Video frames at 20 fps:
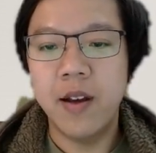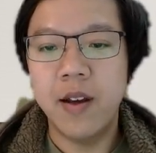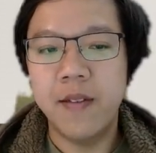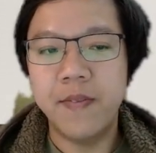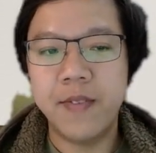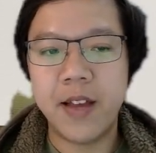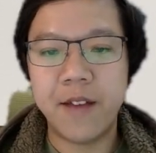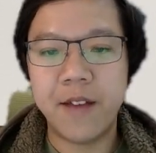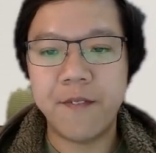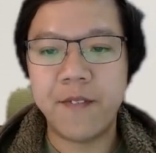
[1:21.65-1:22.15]

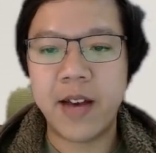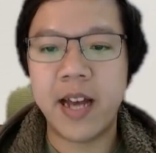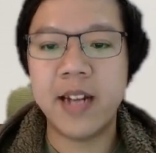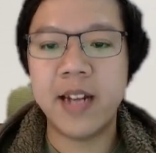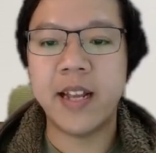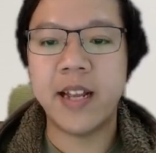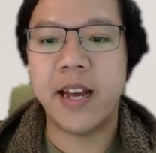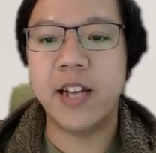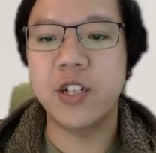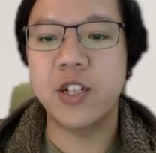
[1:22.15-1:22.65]
The
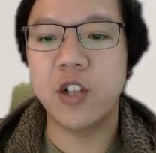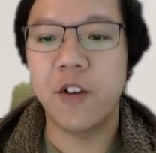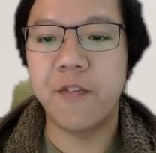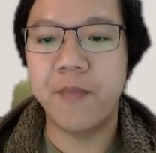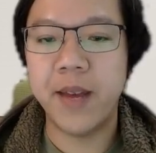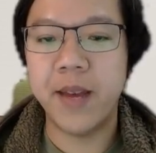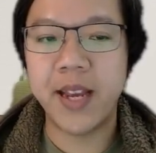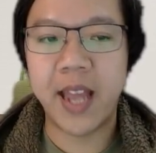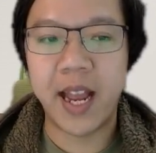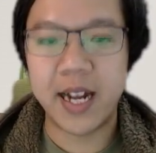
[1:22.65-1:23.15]
advantage of
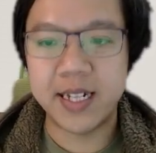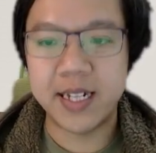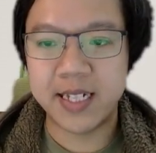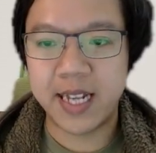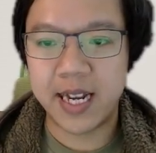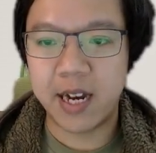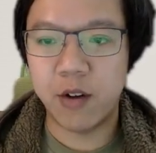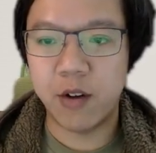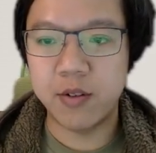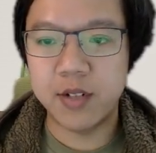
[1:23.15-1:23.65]
making a
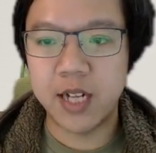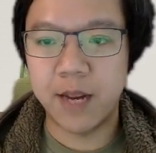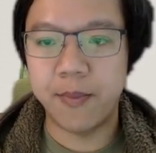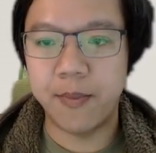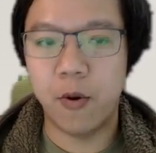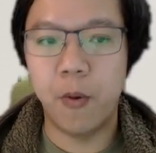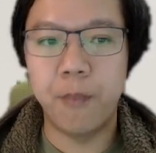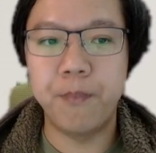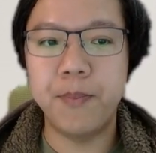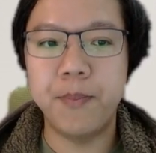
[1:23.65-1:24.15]
take-out
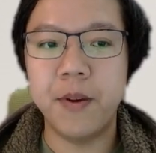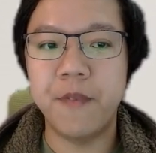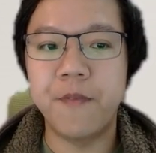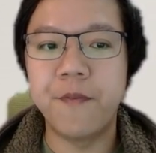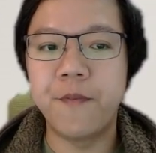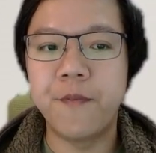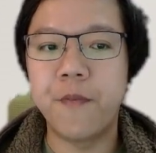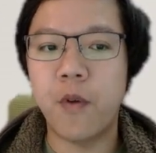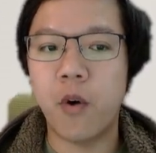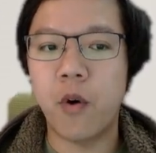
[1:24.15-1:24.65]
double
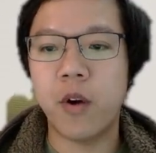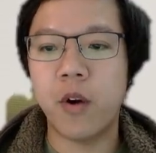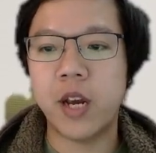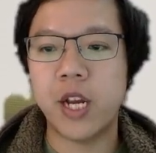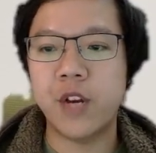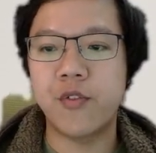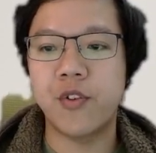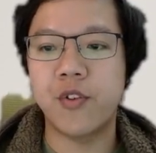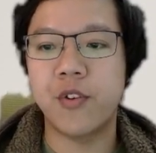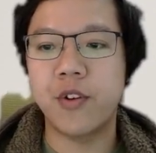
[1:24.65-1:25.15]
before
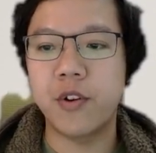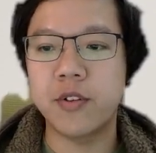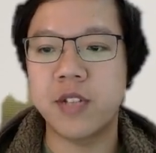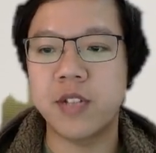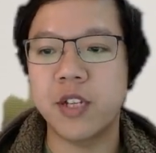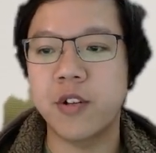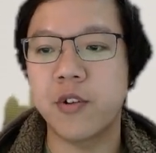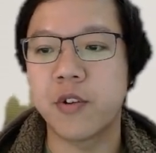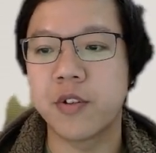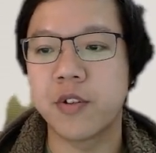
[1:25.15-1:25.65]

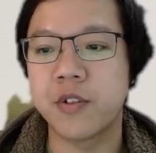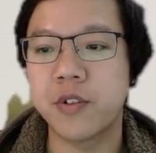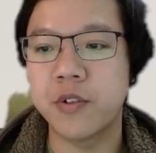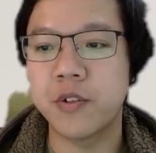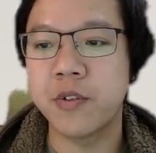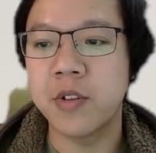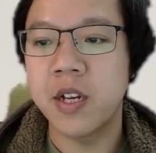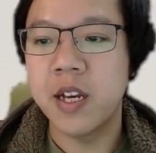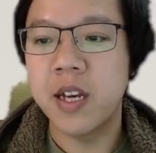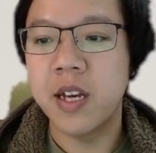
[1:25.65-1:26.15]
introducing your
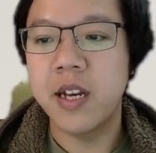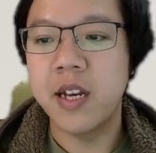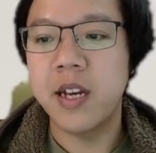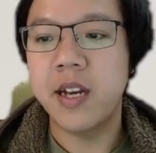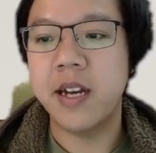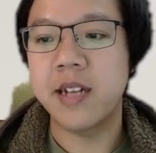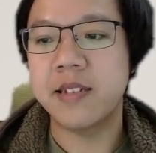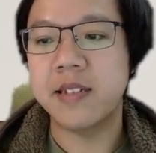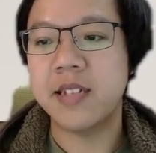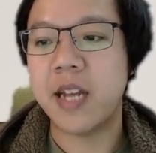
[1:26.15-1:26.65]
suit
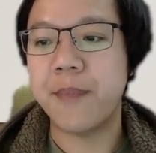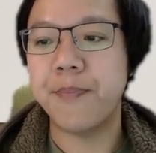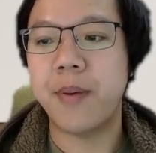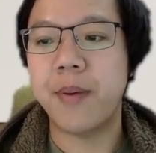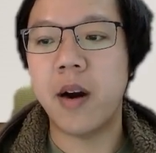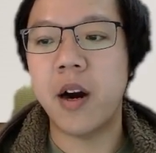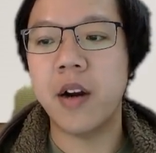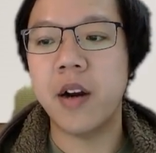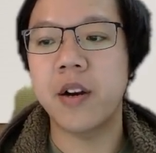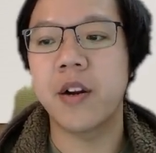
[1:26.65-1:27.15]
is that
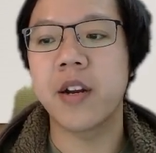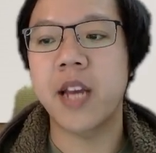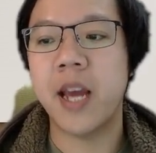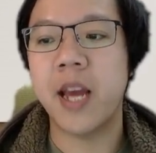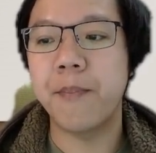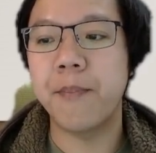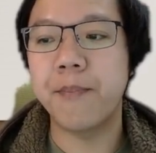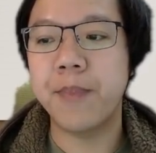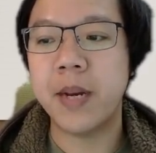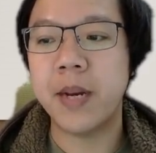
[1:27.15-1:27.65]
partner
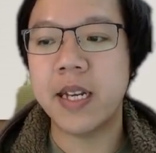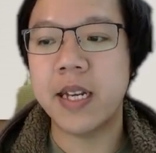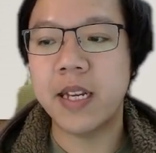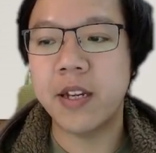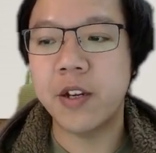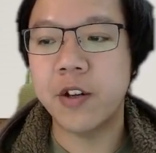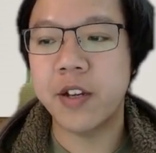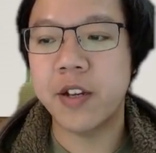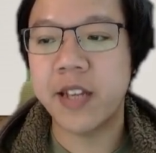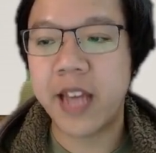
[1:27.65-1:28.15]
can bid
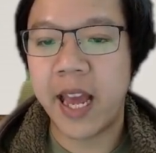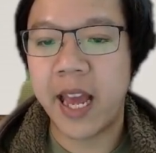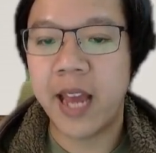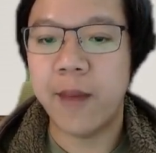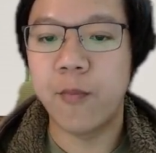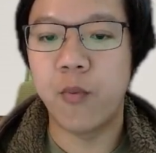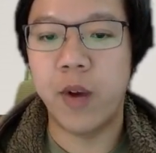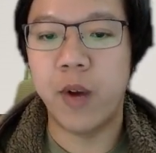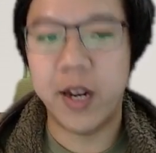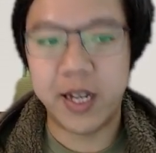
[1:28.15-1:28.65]
to
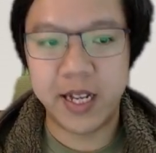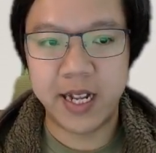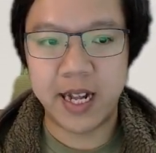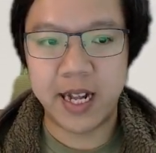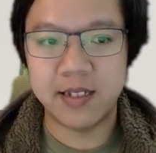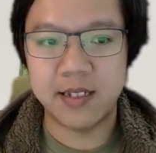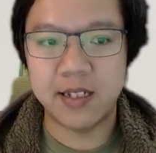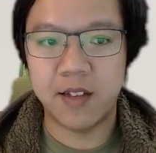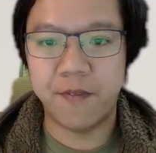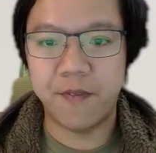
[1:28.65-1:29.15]
game when he
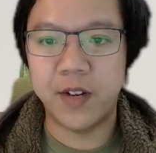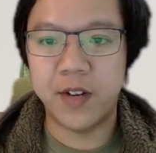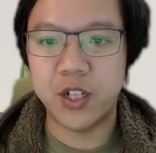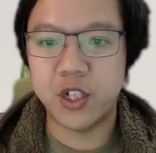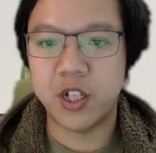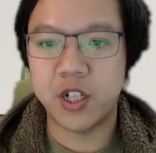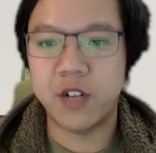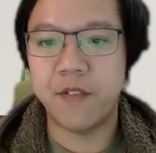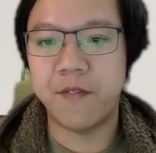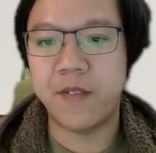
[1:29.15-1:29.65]
has
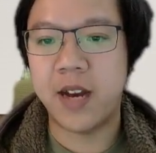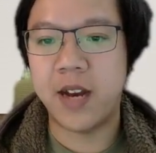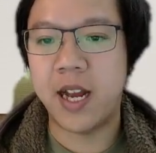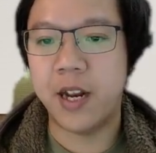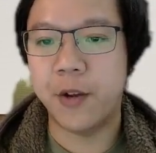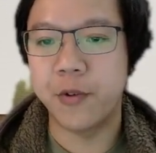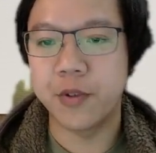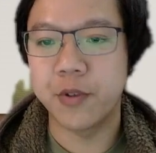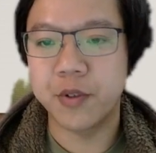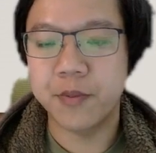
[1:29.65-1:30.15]
sufficient
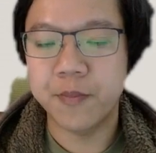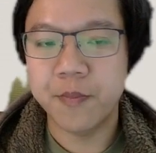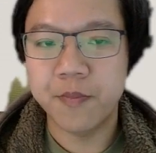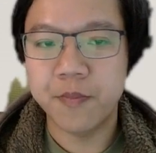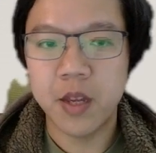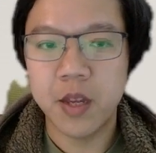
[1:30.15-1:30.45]
values.